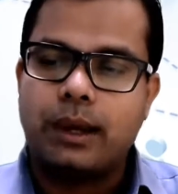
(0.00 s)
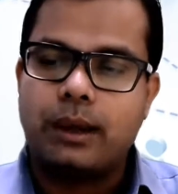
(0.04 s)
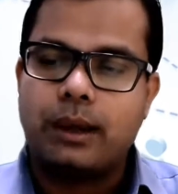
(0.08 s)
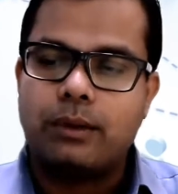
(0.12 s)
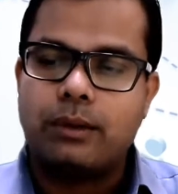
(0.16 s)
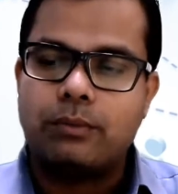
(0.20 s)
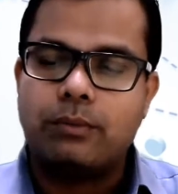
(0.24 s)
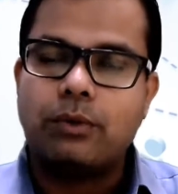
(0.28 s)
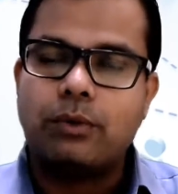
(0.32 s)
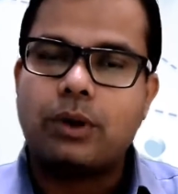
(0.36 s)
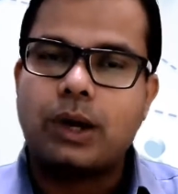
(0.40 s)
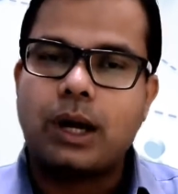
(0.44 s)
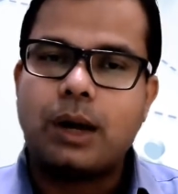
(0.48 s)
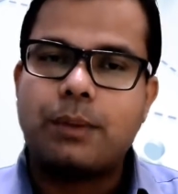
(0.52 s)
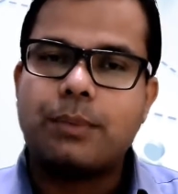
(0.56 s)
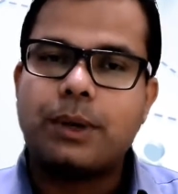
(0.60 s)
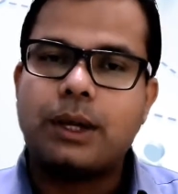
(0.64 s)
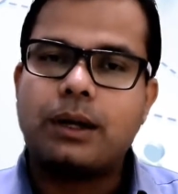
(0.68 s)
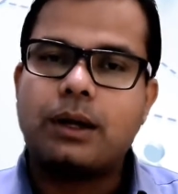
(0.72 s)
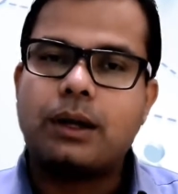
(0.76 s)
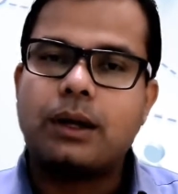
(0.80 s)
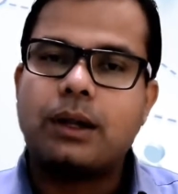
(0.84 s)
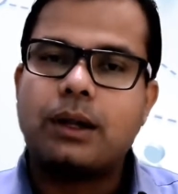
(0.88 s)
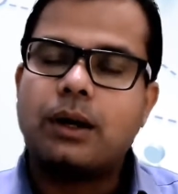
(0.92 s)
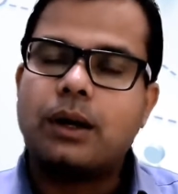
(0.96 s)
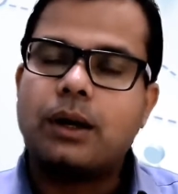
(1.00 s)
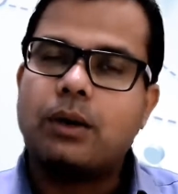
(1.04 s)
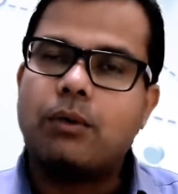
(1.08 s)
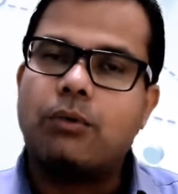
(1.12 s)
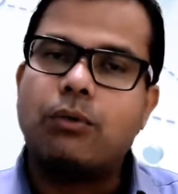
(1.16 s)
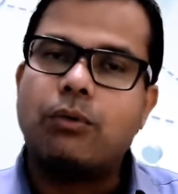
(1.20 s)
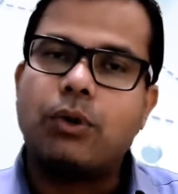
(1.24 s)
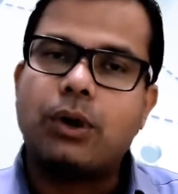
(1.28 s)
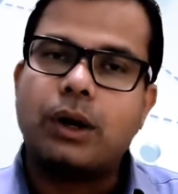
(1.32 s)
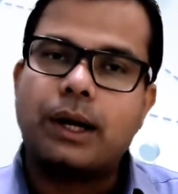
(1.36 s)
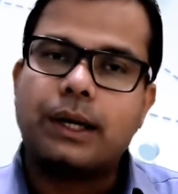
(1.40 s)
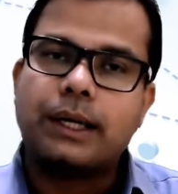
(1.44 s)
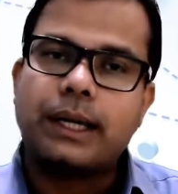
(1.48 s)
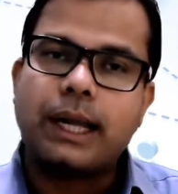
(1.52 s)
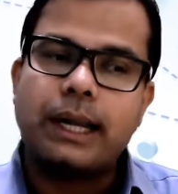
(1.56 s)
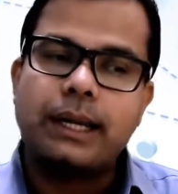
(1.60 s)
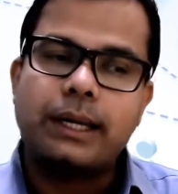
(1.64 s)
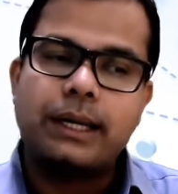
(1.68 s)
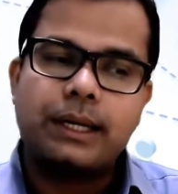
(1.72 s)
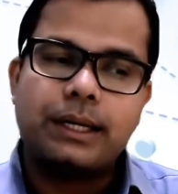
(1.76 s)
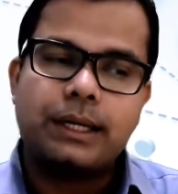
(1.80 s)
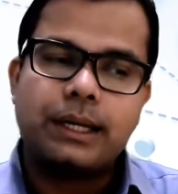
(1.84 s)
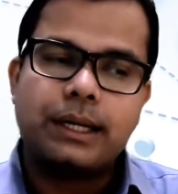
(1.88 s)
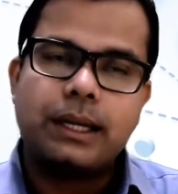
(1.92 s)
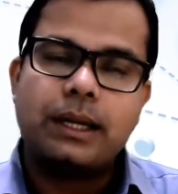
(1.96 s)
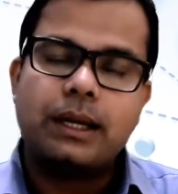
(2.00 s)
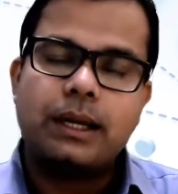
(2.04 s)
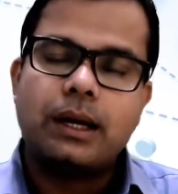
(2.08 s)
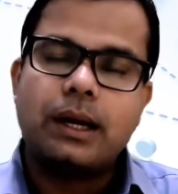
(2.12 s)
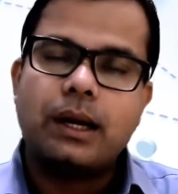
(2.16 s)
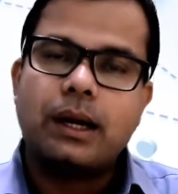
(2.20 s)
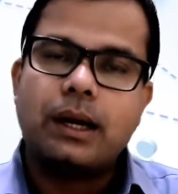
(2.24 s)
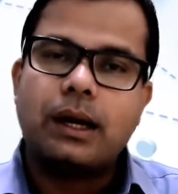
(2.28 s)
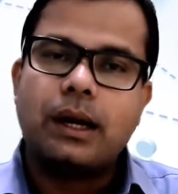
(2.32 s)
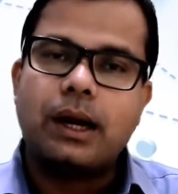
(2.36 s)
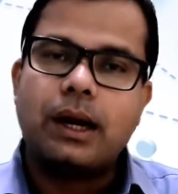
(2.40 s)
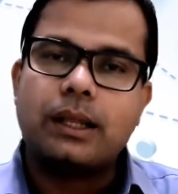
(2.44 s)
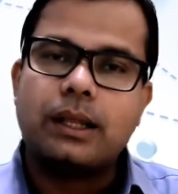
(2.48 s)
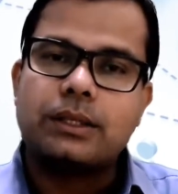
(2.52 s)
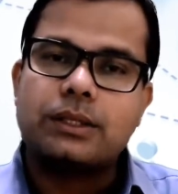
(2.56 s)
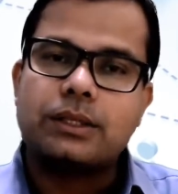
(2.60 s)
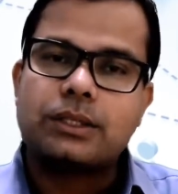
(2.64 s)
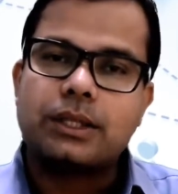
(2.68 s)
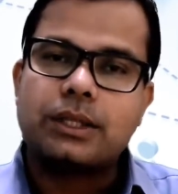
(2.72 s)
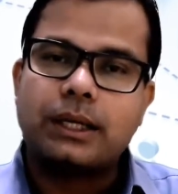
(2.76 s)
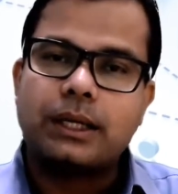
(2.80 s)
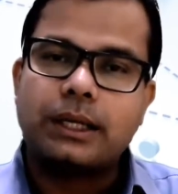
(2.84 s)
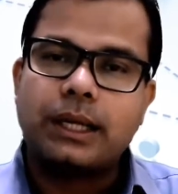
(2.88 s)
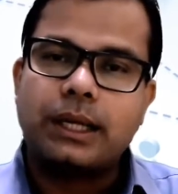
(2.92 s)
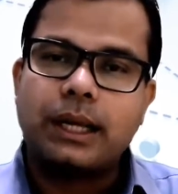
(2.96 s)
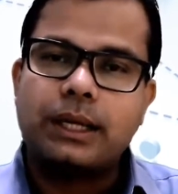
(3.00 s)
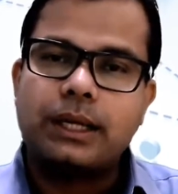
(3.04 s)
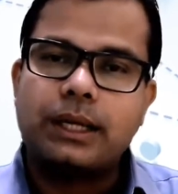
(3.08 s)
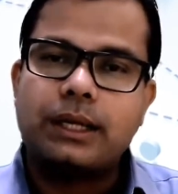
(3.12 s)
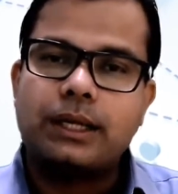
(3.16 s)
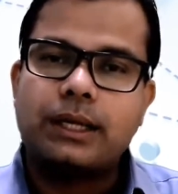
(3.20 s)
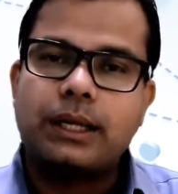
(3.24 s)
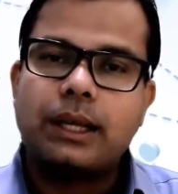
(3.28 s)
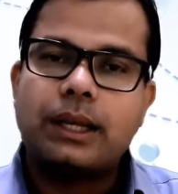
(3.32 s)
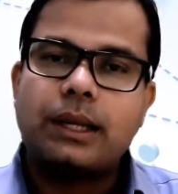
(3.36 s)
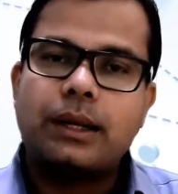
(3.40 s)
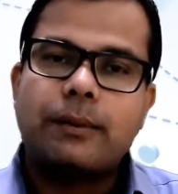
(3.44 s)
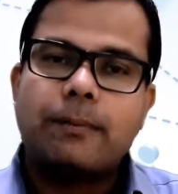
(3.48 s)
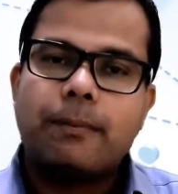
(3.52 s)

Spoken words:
VUCA mean volatility, uncertainty,